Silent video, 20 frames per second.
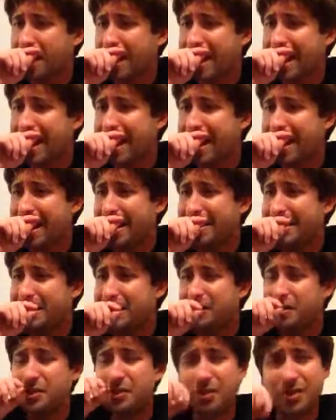
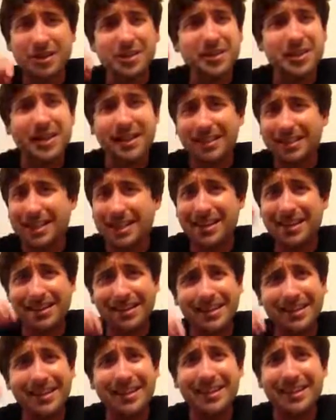and there is like that
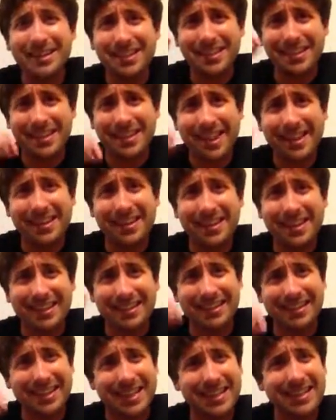acidity is kind of
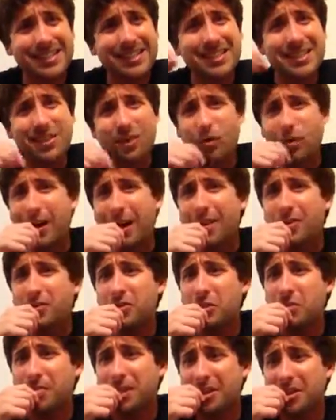like dancing
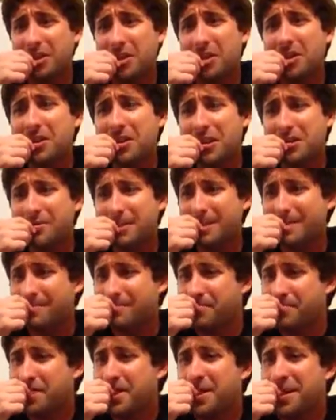around on my tongue. I mean,
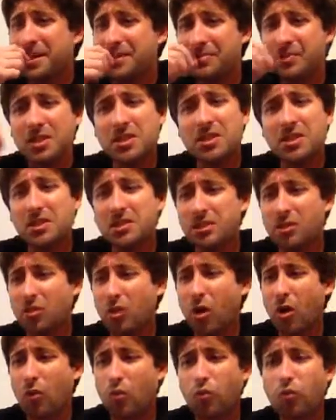this
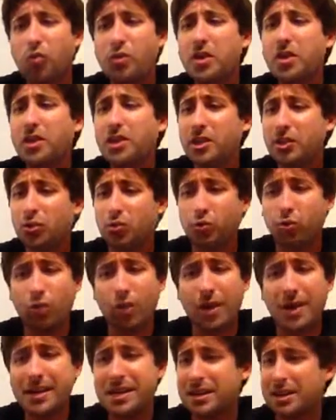is a really
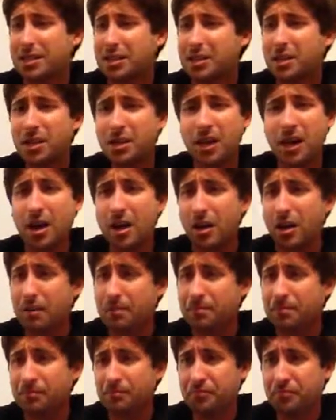great.
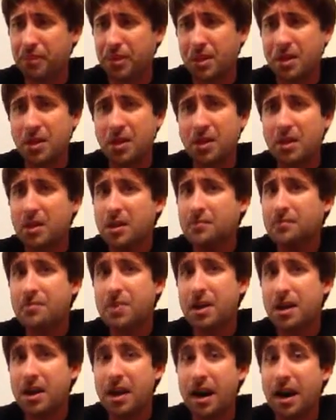
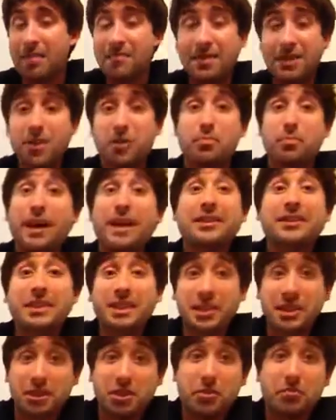I'm
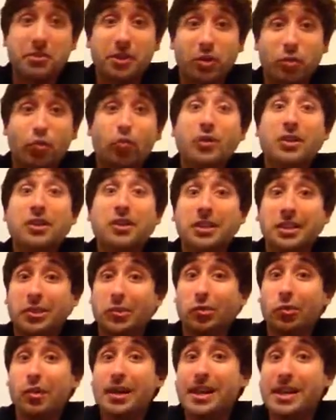expecting it to be a really
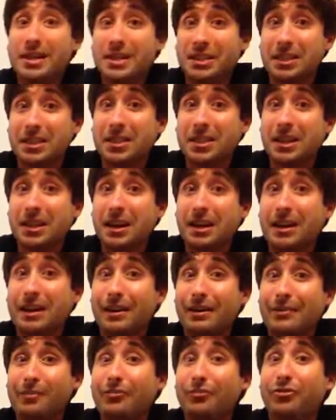great
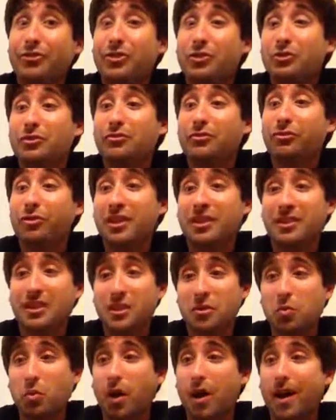
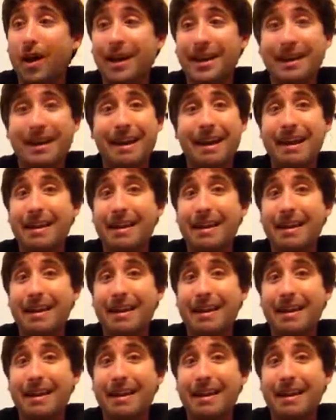food-friendly wine,